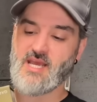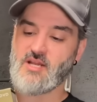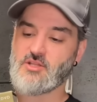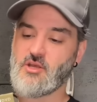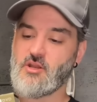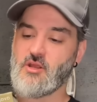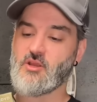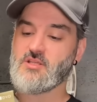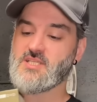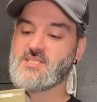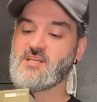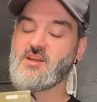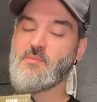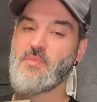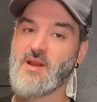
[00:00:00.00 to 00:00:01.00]
I don't know, because it's a
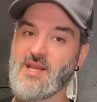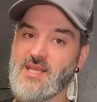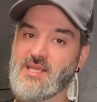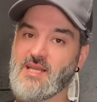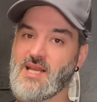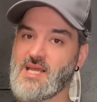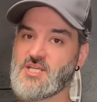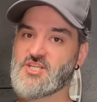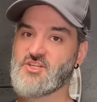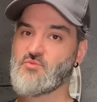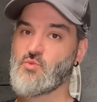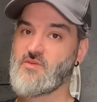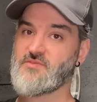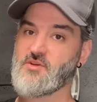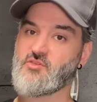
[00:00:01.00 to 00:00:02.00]
complete collection
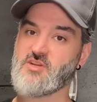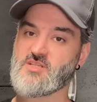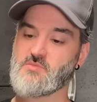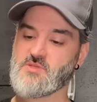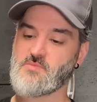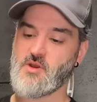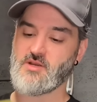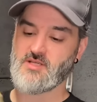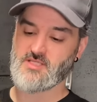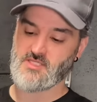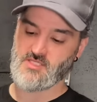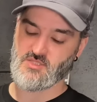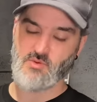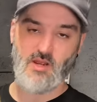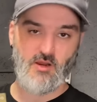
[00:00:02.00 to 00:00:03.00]
with the Christmas bonuses
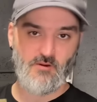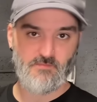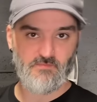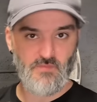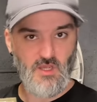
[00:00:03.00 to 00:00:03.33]
as well.